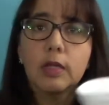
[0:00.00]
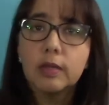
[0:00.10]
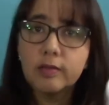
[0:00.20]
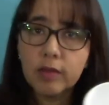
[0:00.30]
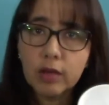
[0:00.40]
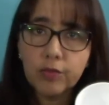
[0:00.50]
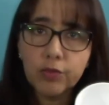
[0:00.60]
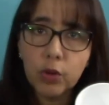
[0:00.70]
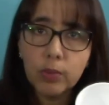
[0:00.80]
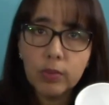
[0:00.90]

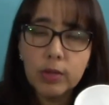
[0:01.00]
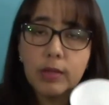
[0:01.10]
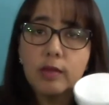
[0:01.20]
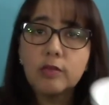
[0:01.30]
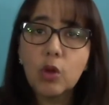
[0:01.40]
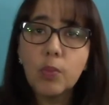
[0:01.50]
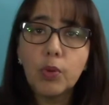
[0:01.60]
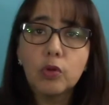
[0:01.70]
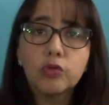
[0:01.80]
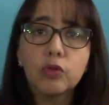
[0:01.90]
Styrofoam is
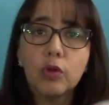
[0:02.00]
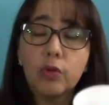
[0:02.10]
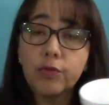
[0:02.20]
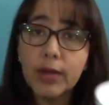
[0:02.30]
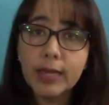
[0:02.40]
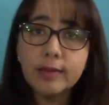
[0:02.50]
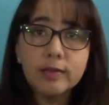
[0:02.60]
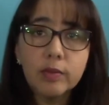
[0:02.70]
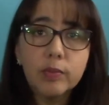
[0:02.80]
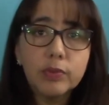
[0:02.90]
composed of
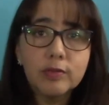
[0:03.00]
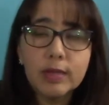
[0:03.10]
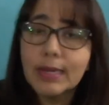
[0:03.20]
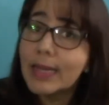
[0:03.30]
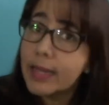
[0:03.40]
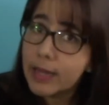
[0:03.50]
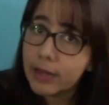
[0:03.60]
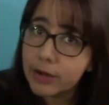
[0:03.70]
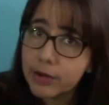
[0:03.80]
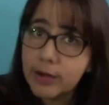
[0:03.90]
97%
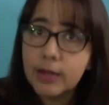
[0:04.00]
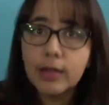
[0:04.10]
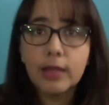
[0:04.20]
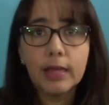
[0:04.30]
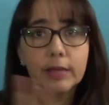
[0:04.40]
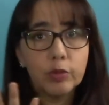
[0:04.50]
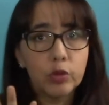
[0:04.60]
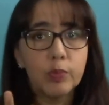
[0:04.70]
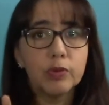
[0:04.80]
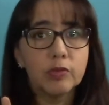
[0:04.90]
air and
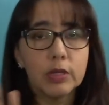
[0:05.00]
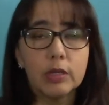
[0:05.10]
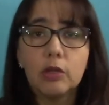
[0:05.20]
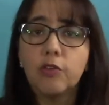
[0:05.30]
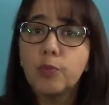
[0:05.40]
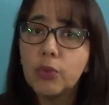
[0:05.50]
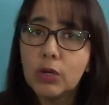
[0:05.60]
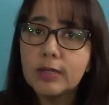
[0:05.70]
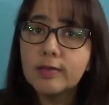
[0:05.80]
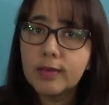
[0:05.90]
3% of
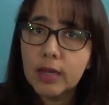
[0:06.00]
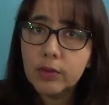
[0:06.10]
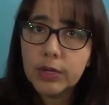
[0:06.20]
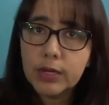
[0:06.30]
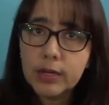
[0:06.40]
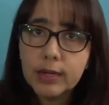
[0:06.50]
polystyrene.